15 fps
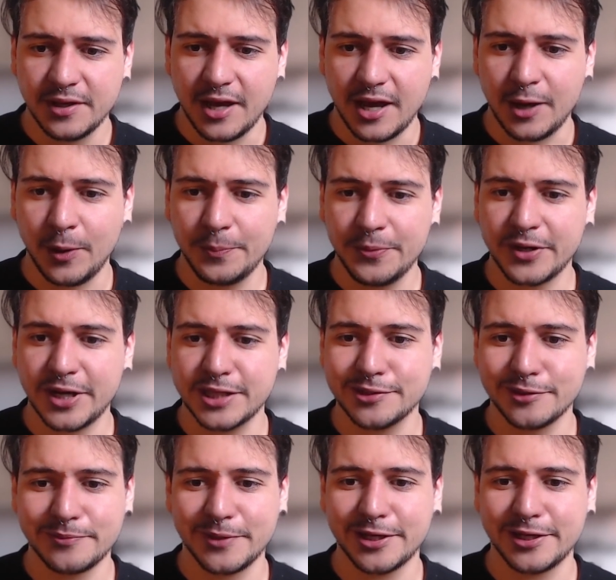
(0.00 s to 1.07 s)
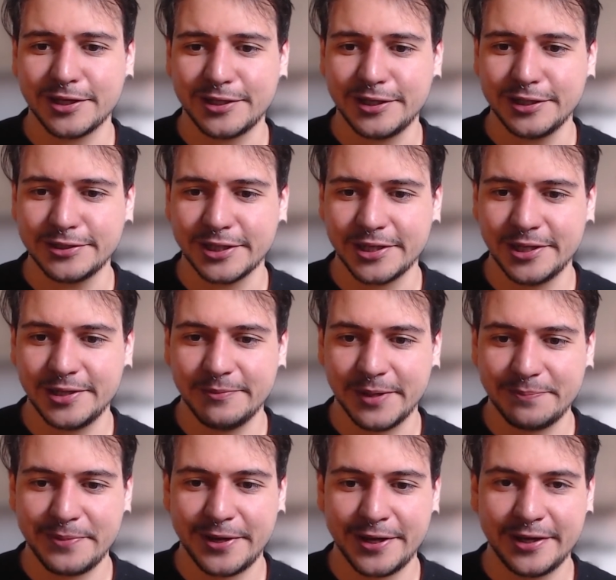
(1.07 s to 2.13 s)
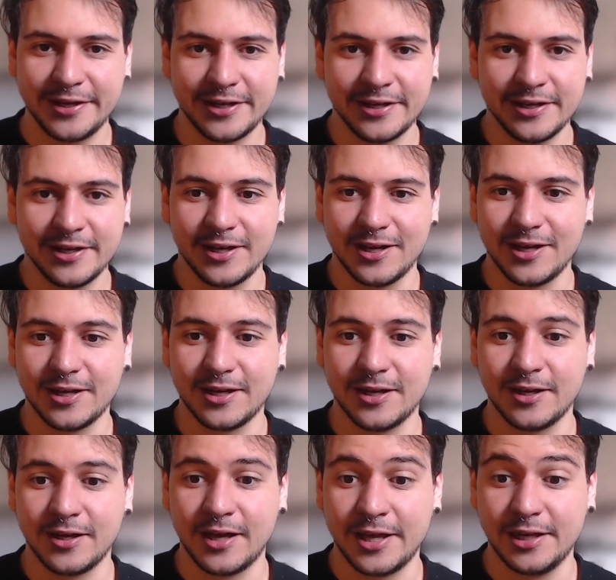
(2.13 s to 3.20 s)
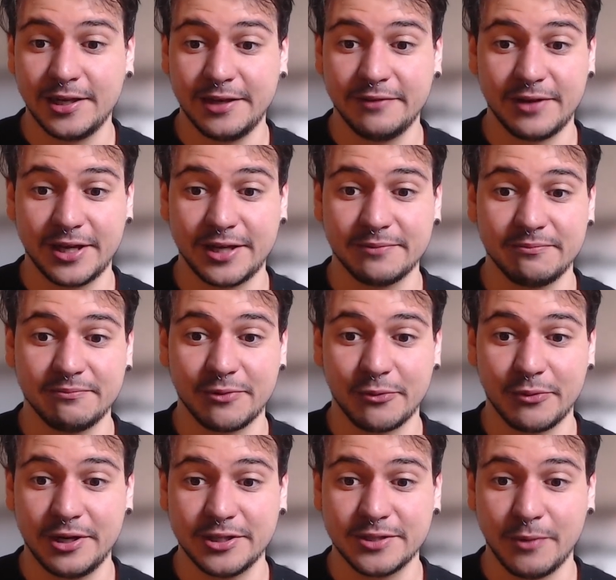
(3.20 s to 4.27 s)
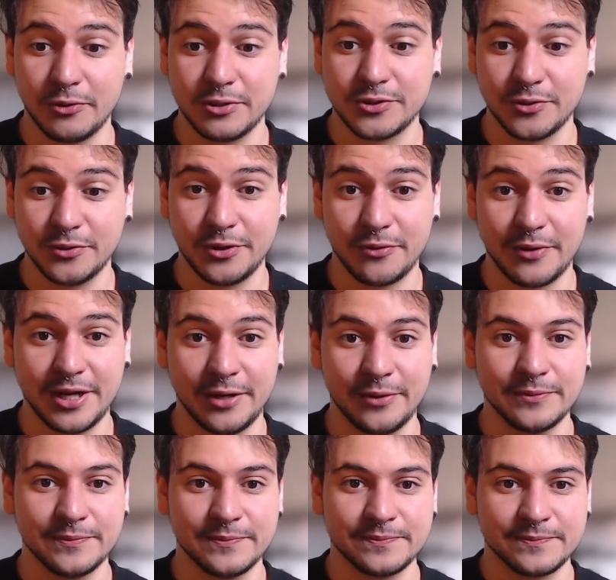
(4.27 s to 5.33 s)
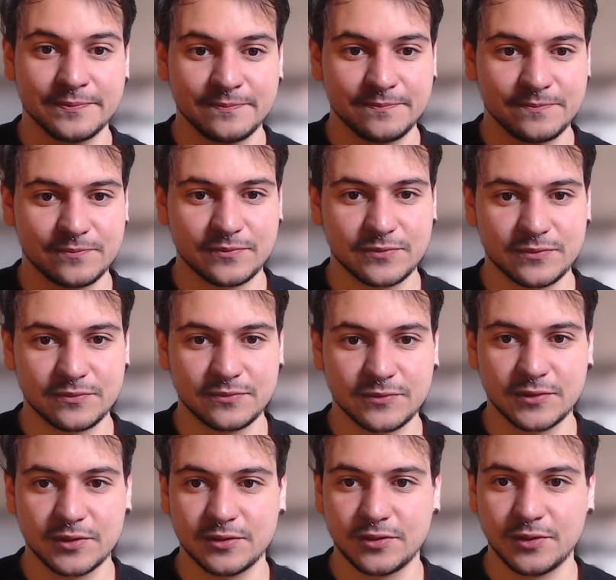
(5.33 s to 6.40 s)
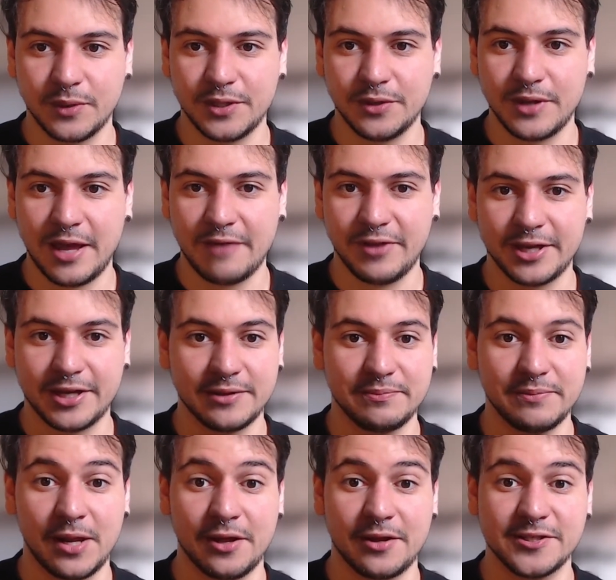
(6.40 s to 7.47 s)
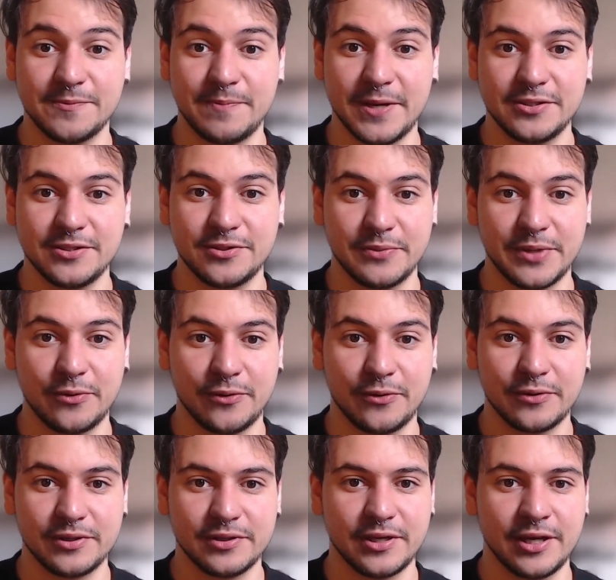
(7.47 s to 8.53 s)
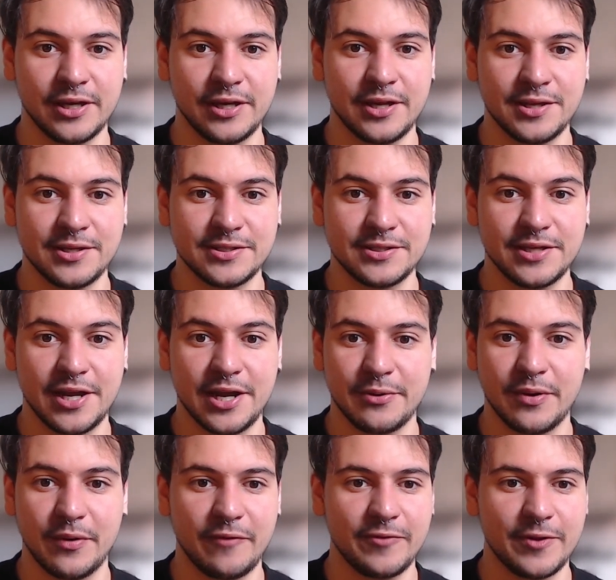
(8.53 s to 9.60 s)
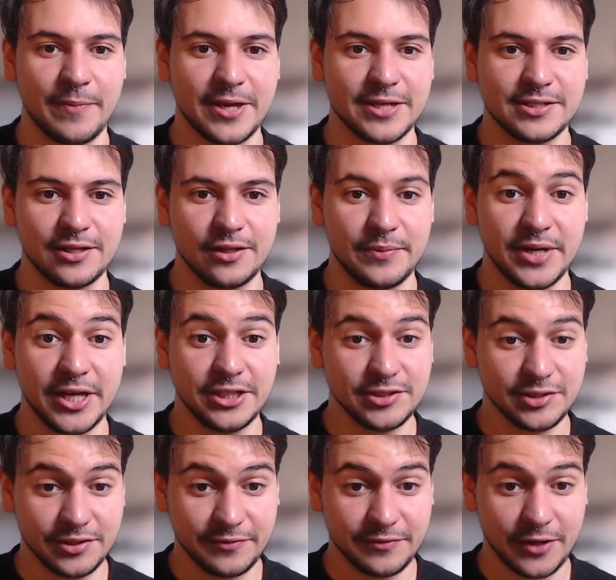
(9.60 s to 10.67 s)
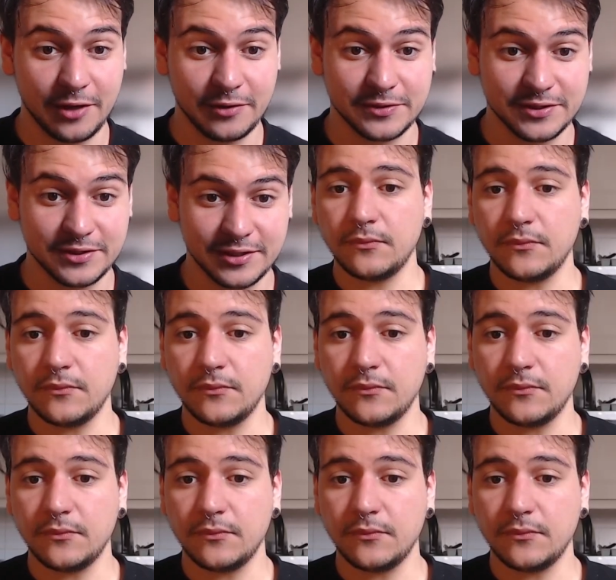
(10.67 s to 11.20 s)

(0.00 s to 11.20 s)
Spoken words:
I hope you guys don't mind the kitchen in my back. I live like a really small studio right now, so I don't have like a lot of space to record. And this is the area with the best illumination of the house.